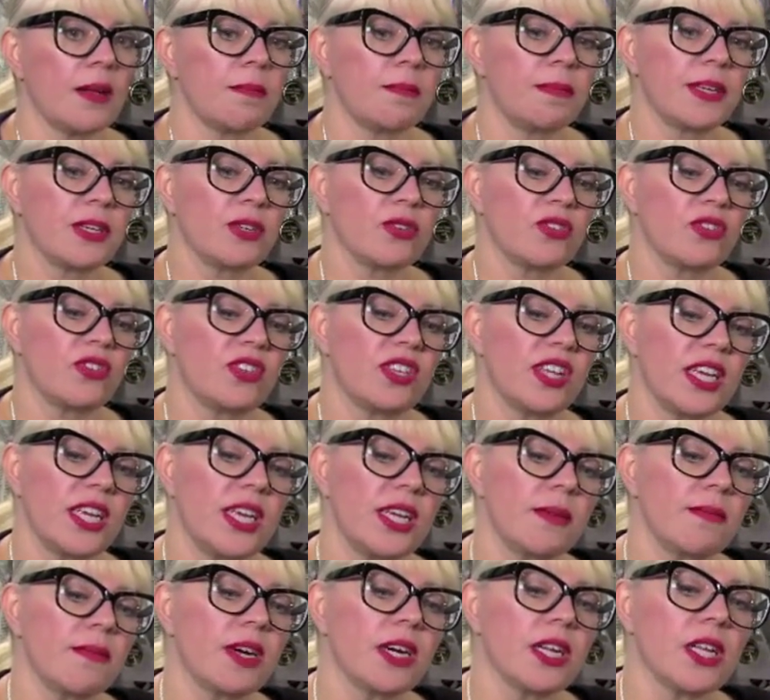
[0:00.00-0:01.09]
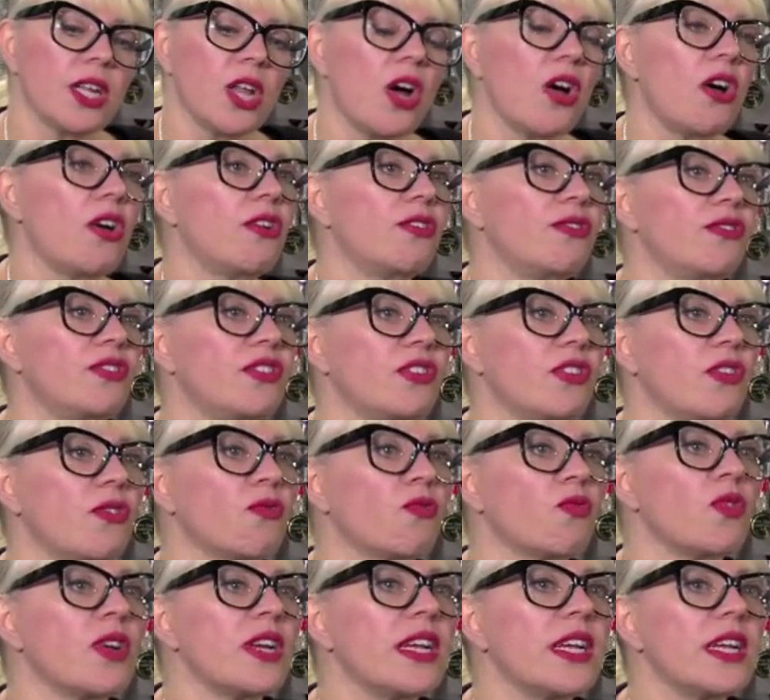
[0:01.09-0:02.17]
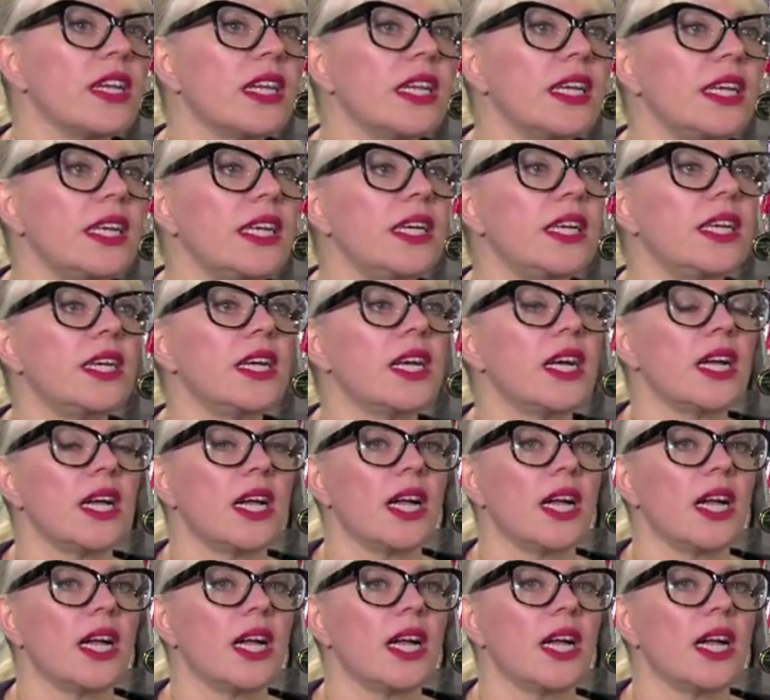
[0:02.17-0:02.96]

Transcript: because to him clothes really